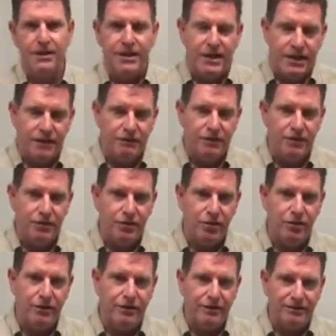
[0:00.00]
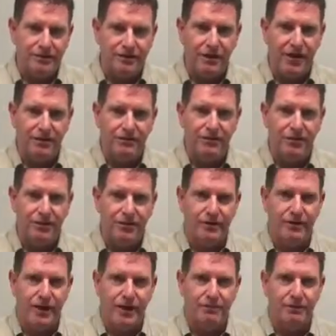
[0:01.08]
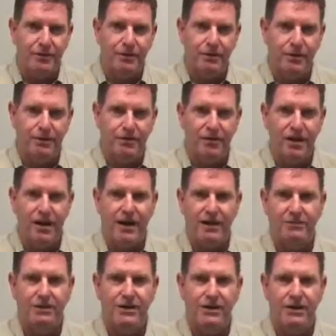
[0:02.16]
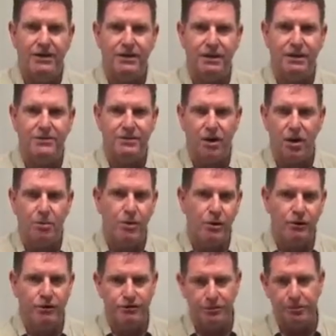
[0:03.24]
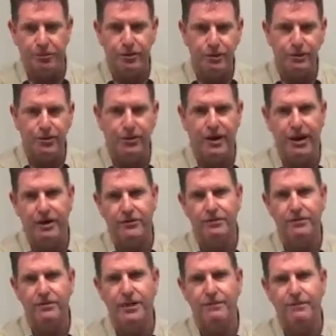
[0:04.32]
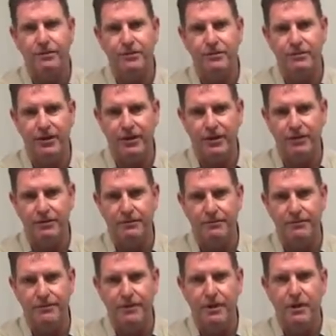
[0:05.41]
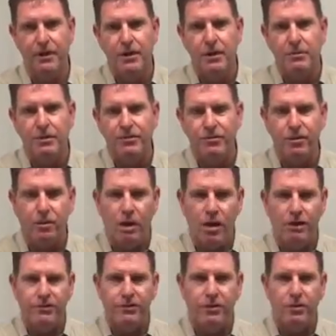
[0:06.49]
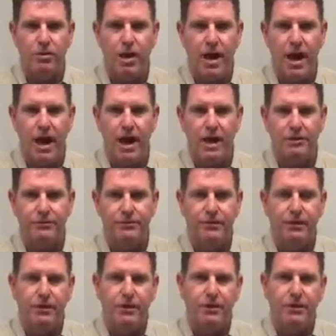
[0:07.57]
The inventory is less during that period of time, meaning less homeowners are putting their houses up for sale. But you also have